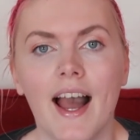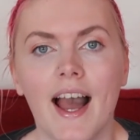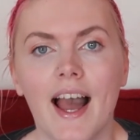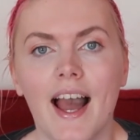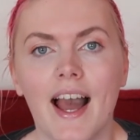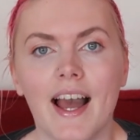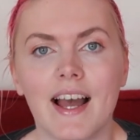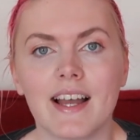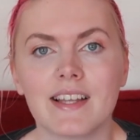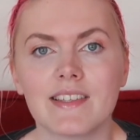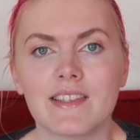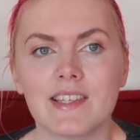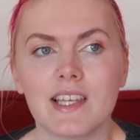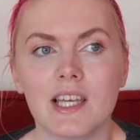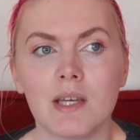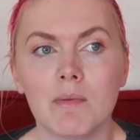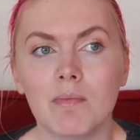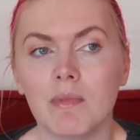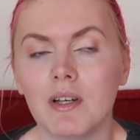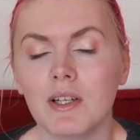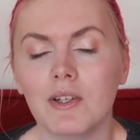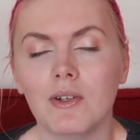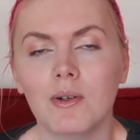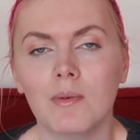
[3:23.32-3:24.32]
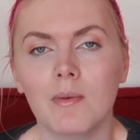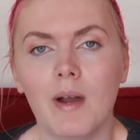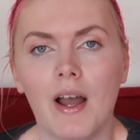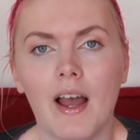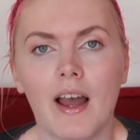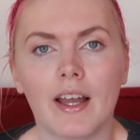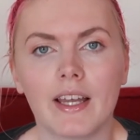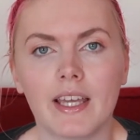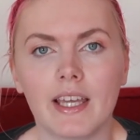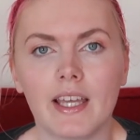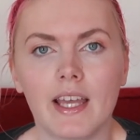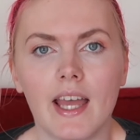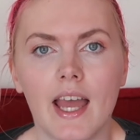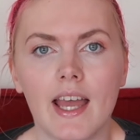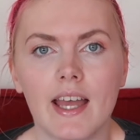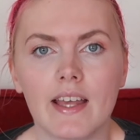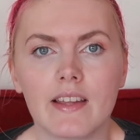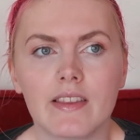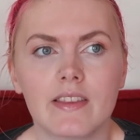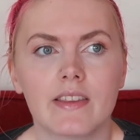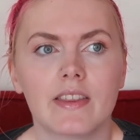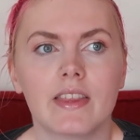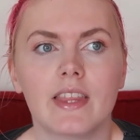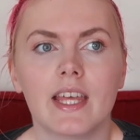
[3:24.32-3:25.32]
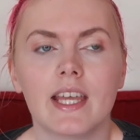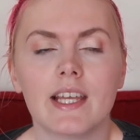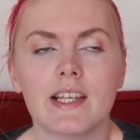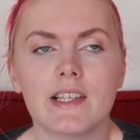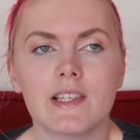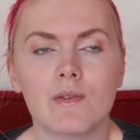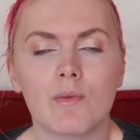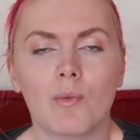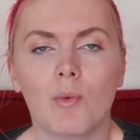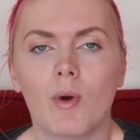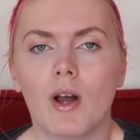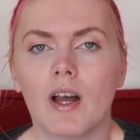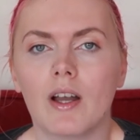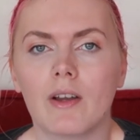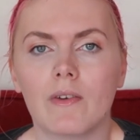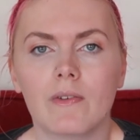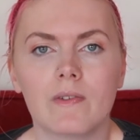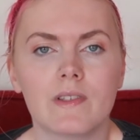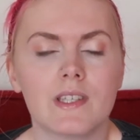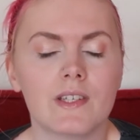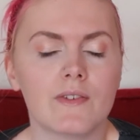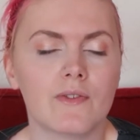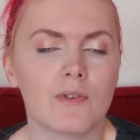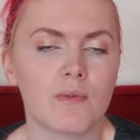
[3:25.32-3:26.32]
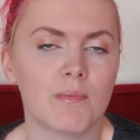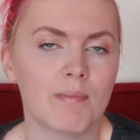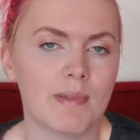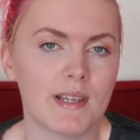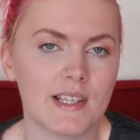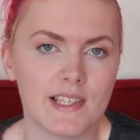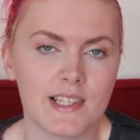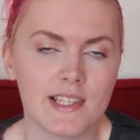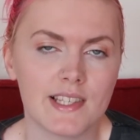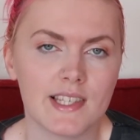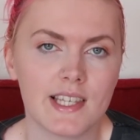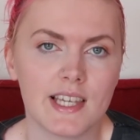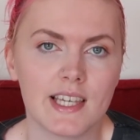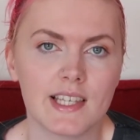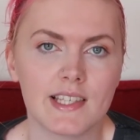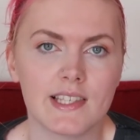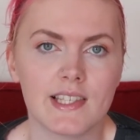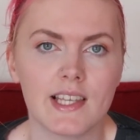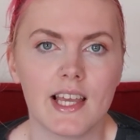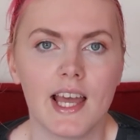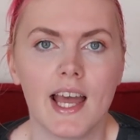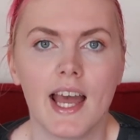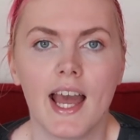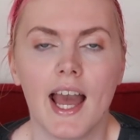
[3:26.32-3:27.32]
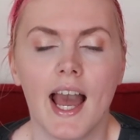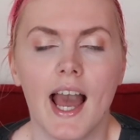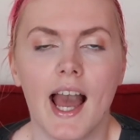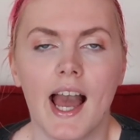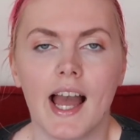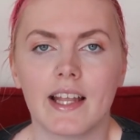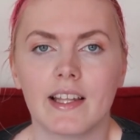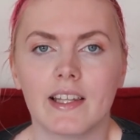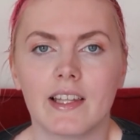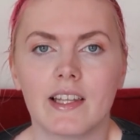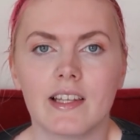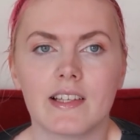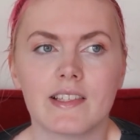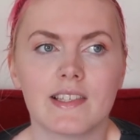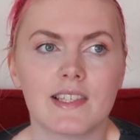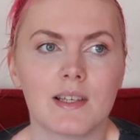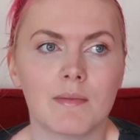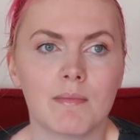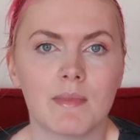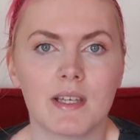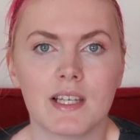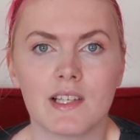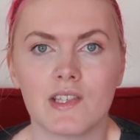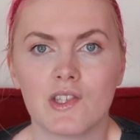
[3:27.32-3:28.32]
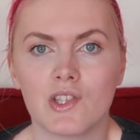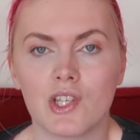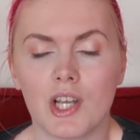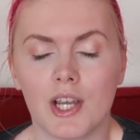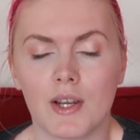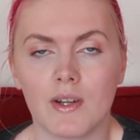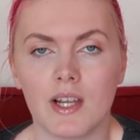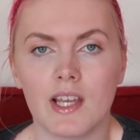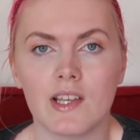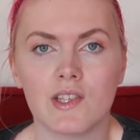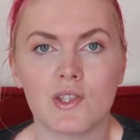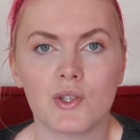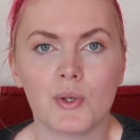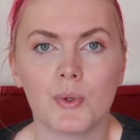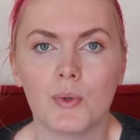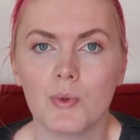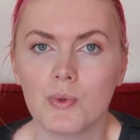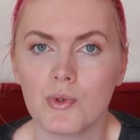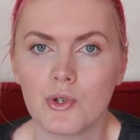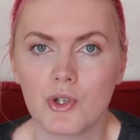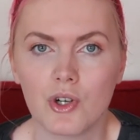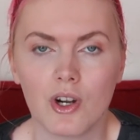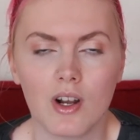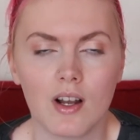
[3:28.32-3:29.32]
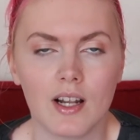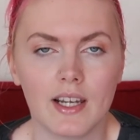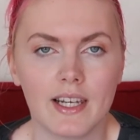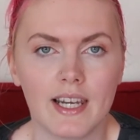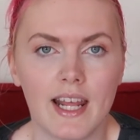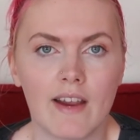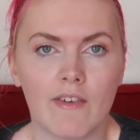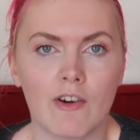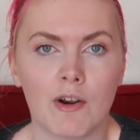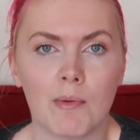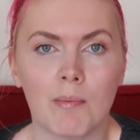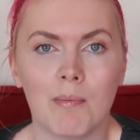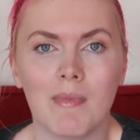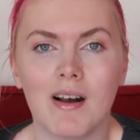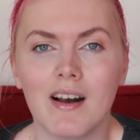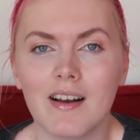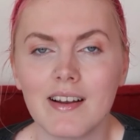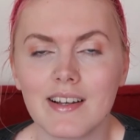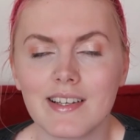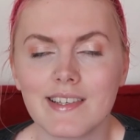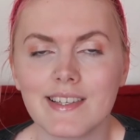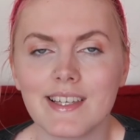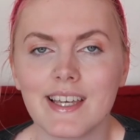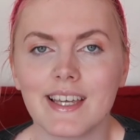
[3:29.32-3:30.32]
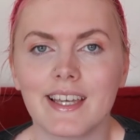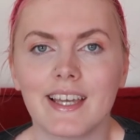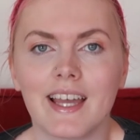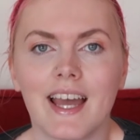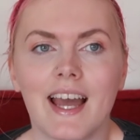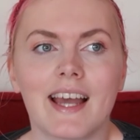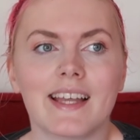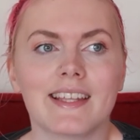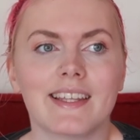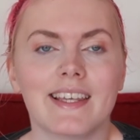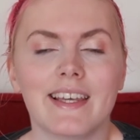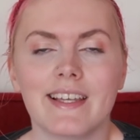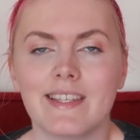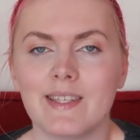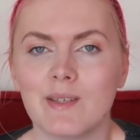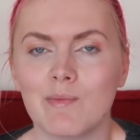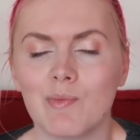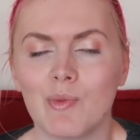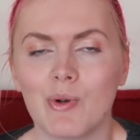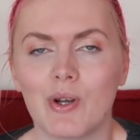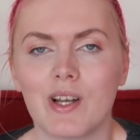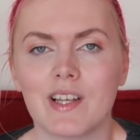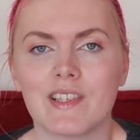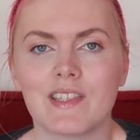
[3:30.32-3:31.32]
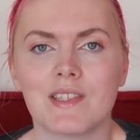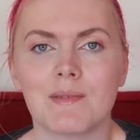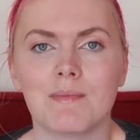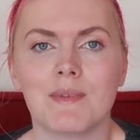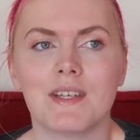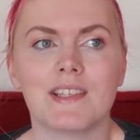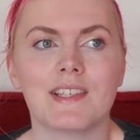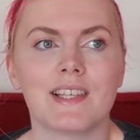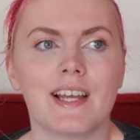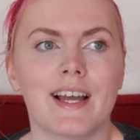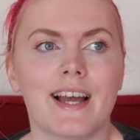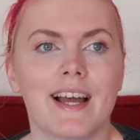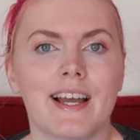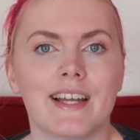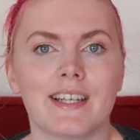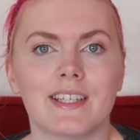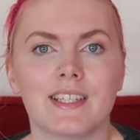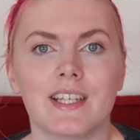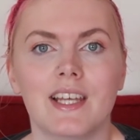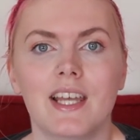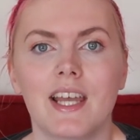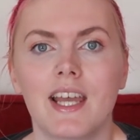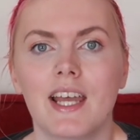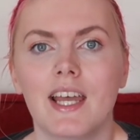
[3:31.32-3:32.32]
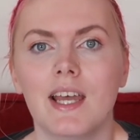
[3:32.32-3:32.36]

and it might not work. Things work for different businesses and some things don't. It's all trial and error. Marketing and getting more customers and